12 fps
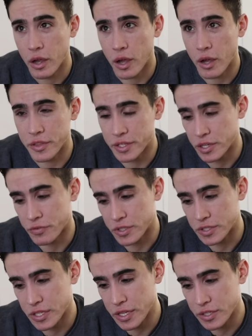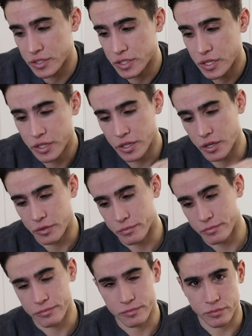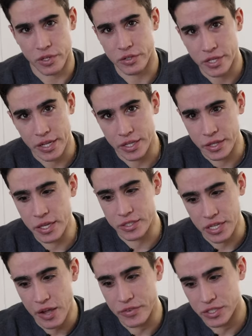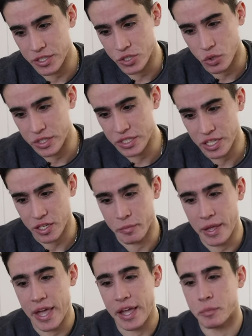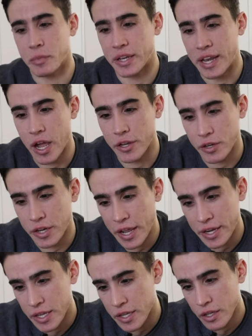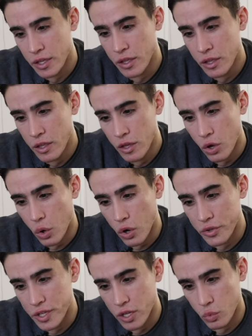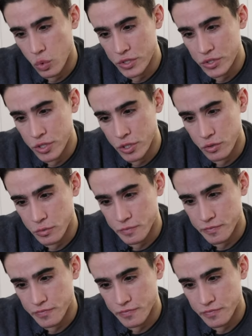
Uh, the difference is, you know, when you're taking this, obviously it's only zinc and mag, but now you're getting all the other ones too.